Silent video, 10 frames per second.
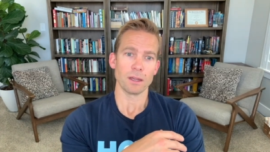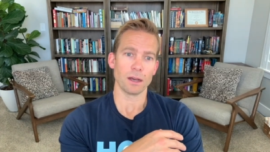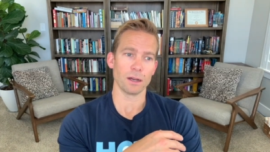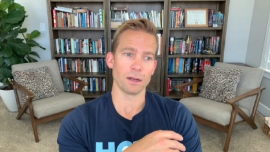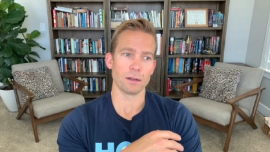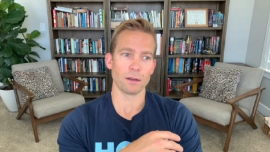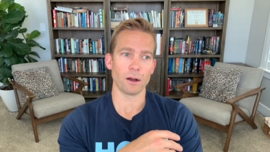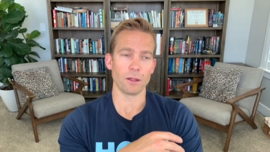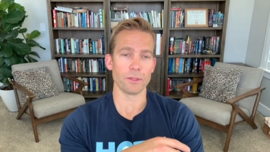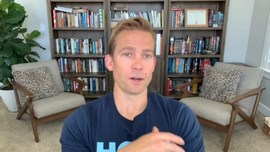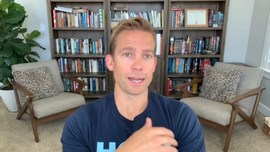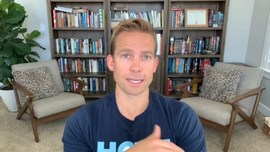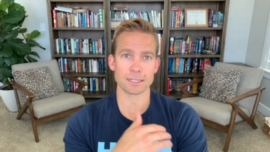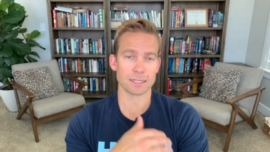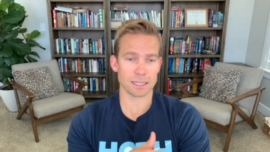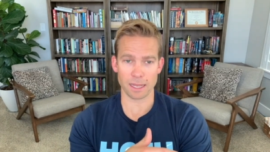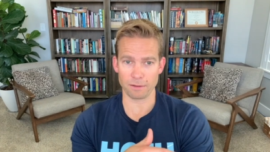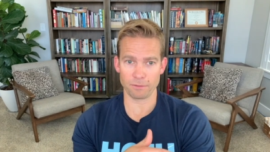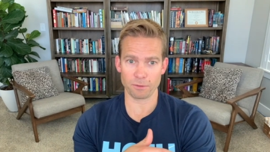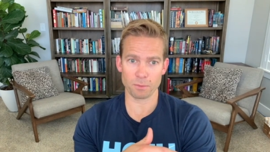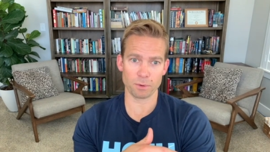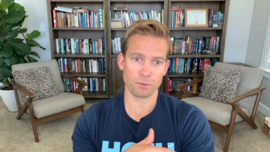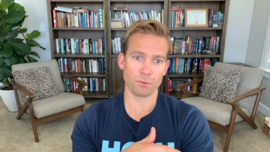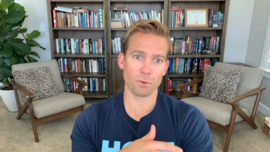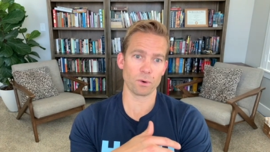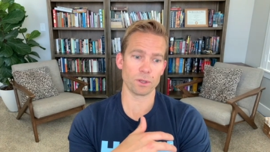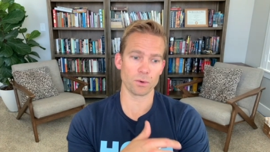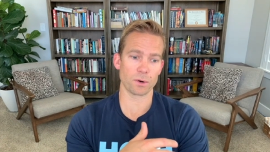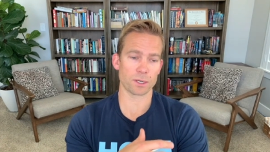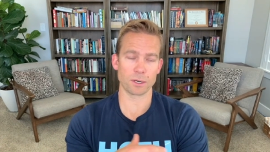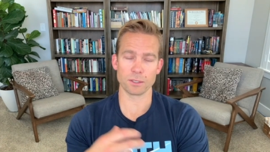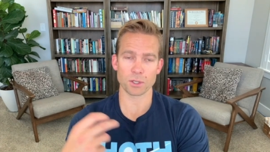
on their next save before your turn.